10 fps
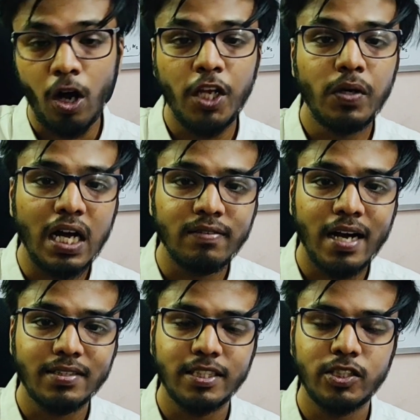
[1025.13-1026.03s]
All you
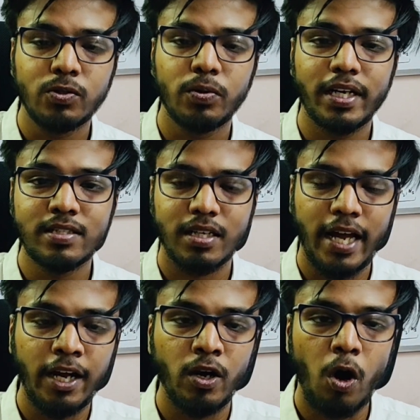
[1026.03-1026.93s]
have access to
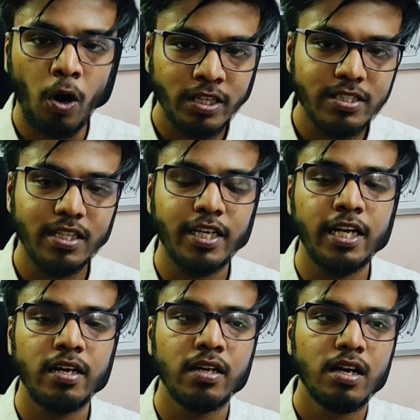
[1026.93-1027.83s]
is an
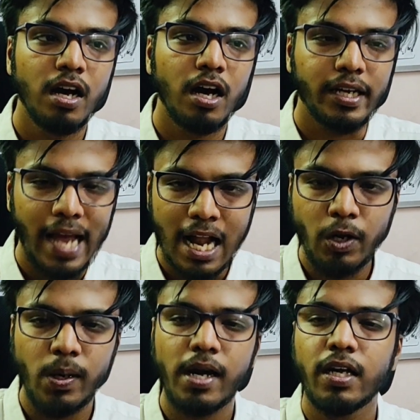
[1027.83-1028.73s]
on-screen
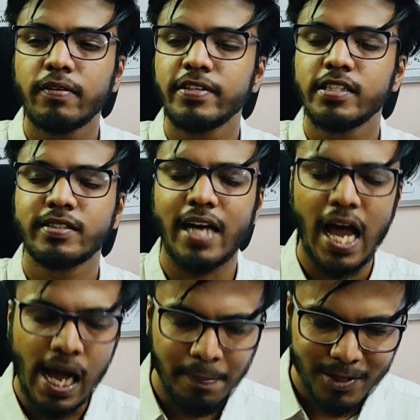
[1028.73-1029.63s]
calculator, which
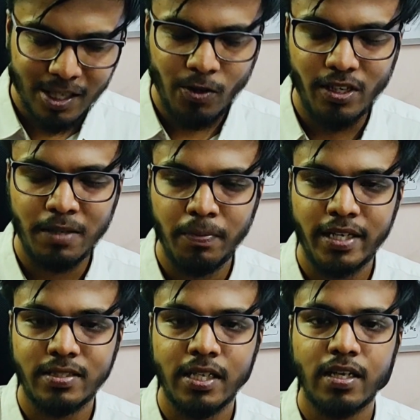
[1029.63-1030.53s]
is absolutely
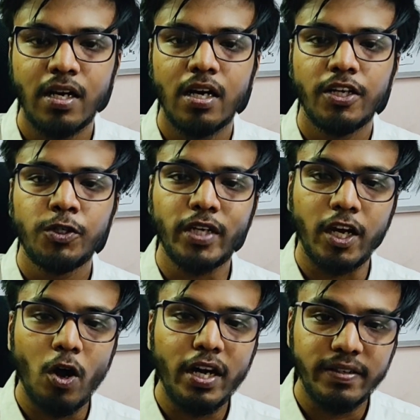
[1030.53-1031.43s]
basic.
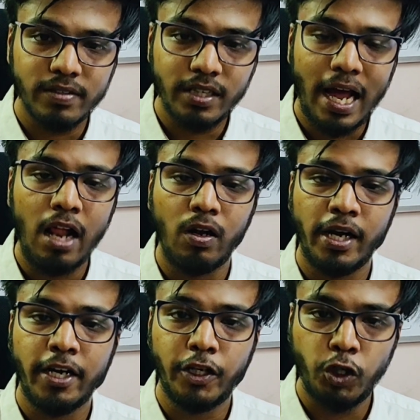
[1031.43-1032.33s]
You cannot even
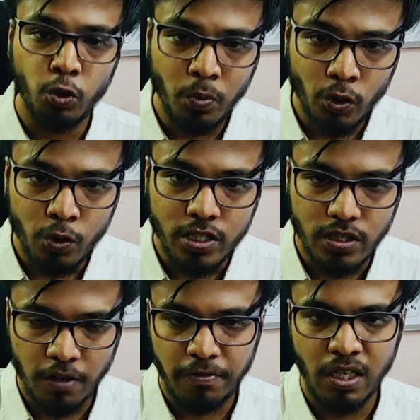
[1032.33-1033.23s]
calculate cube
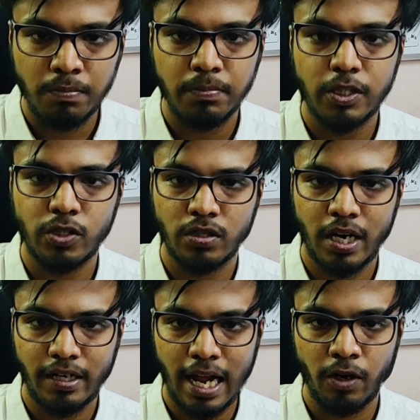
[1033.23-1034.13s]
roots of numbers
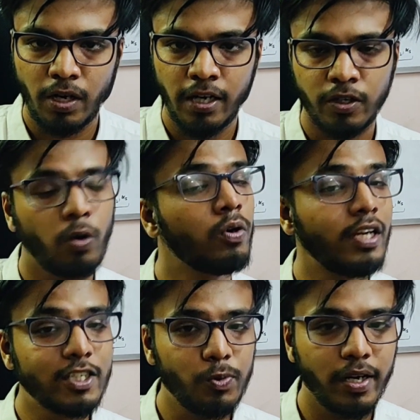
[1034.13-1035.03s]
on that calculator,
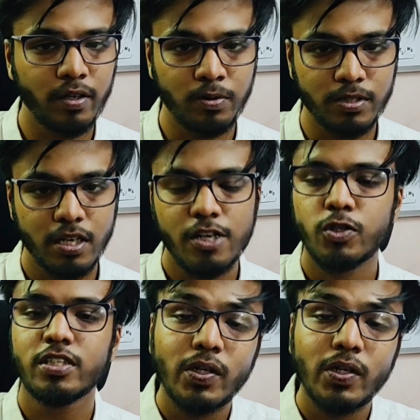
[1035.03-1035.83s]
only square roots.